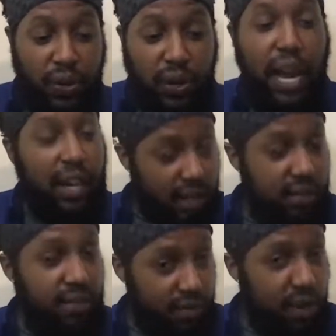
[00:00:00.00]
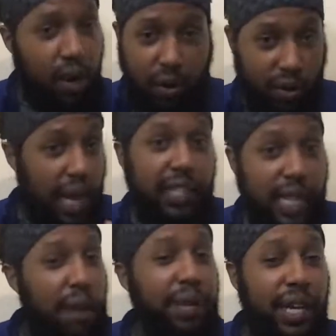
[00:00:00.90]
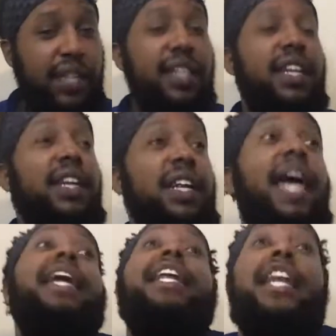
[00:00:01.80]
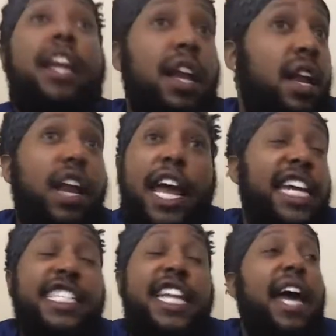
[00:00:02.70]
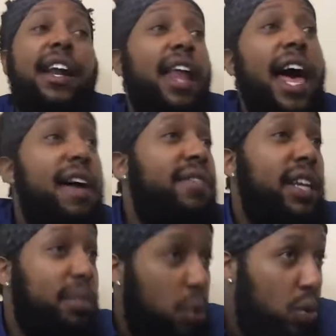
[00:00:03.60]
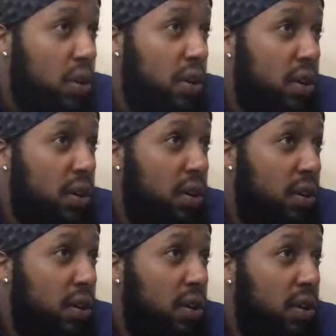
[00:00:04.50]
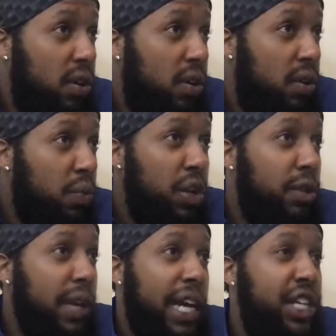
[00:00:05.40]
Like, hold on, like, stop kidding. Like he's not alive anymore. What do you like?